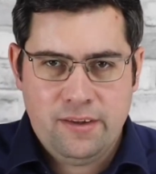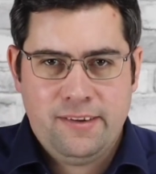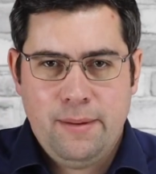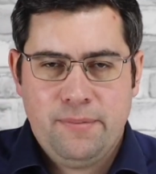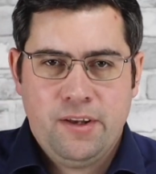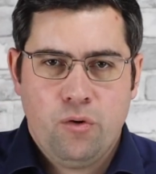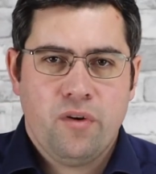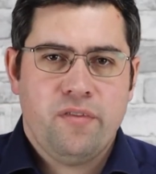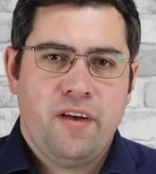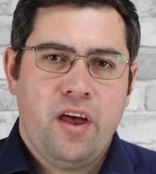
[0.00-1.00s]
tips in
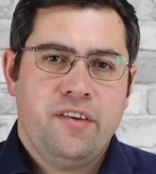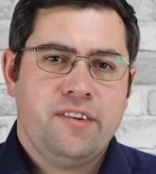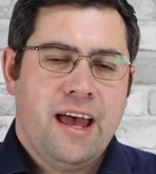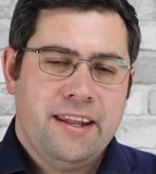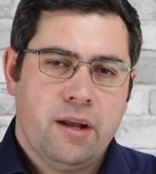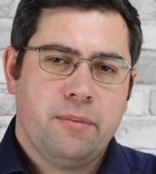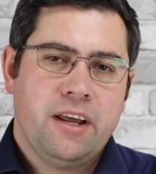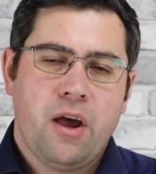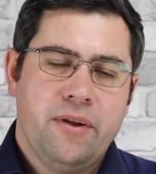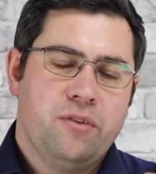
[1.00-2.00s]
order first, and then I'm going
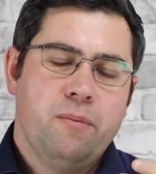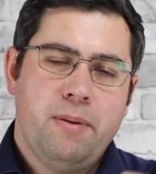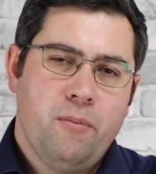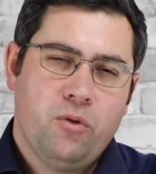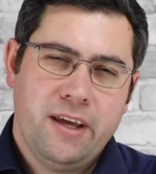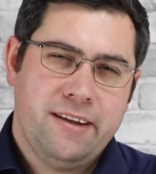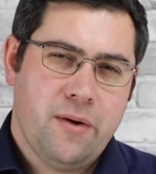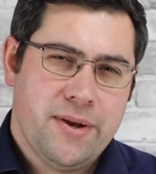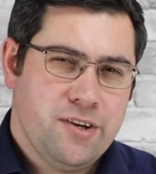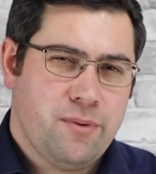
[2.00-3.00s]
to go into a bit more detail
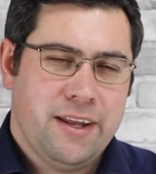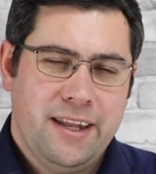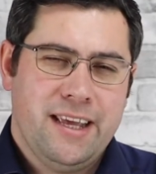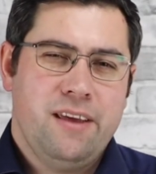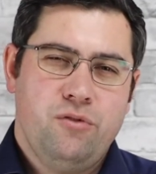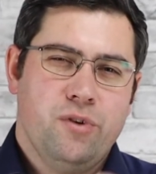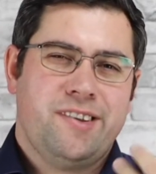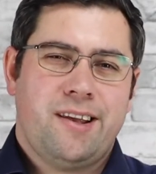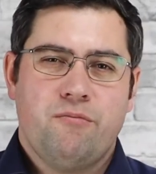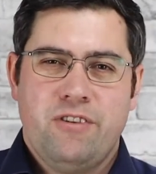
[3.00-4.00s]
on each one and then give you a
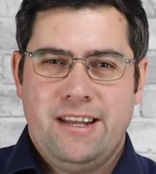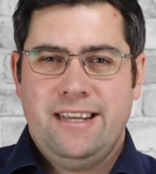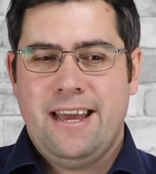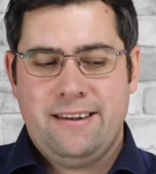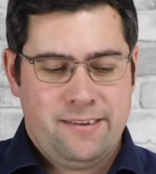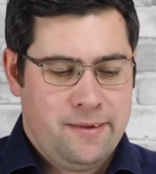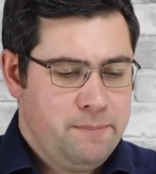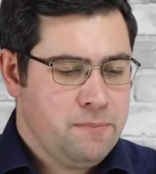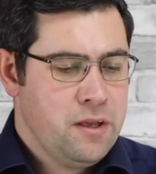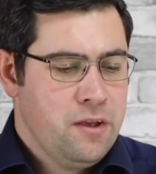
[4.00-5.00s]
summary at the end.
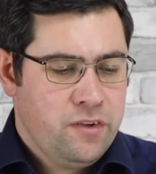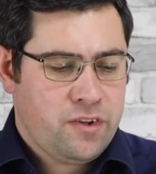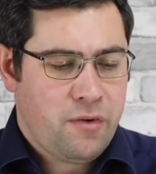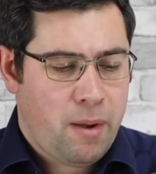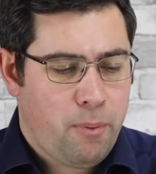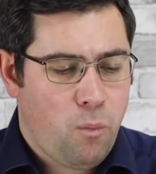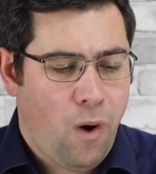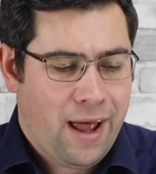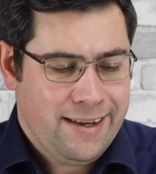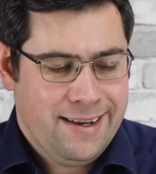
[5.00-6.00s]
So number
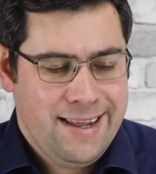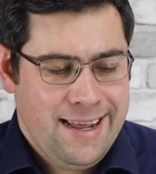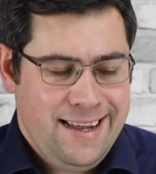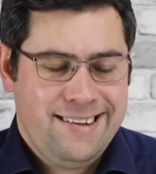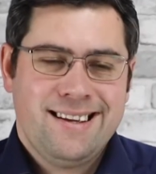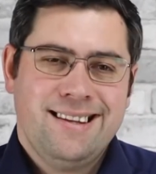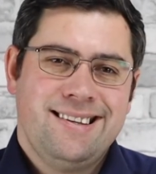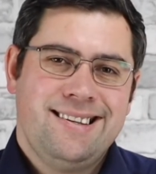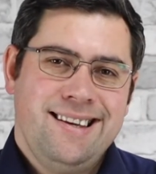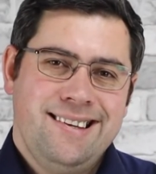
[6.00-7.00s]
1 is
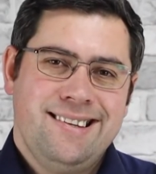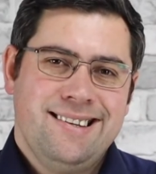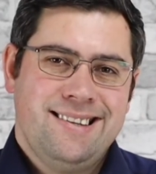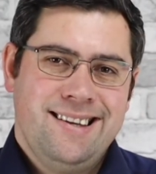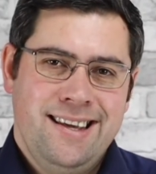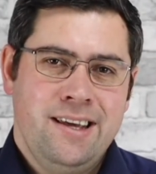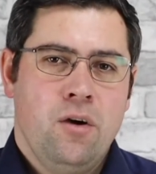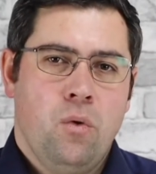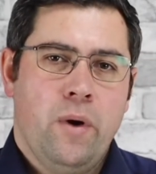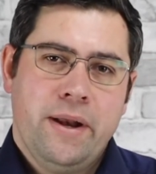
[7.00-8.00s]
consistency
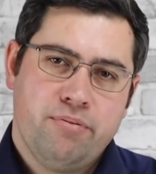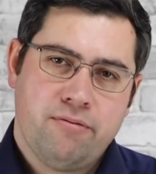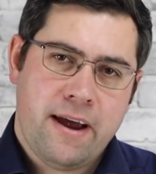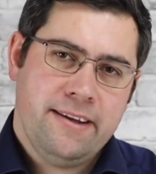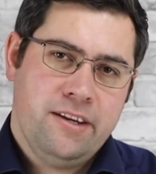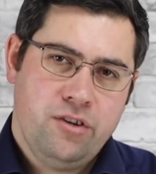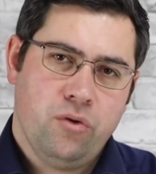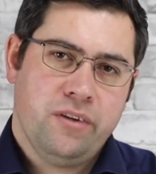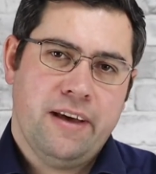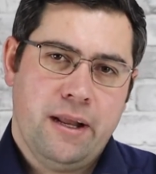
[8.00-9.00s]
when appraising
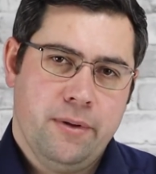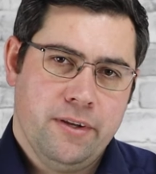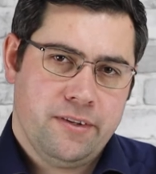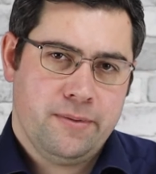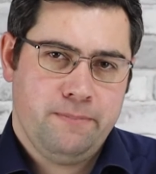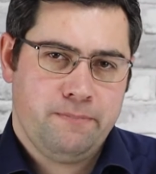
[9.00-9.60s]
your developments.